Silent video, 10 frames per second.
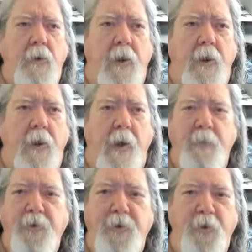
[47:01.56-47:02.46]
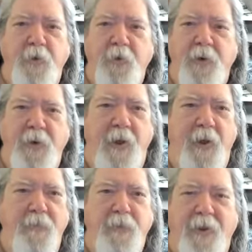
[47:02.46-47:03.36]
Uh, I'm still doing
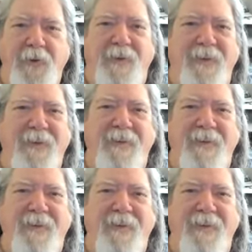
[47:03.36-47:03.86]
that.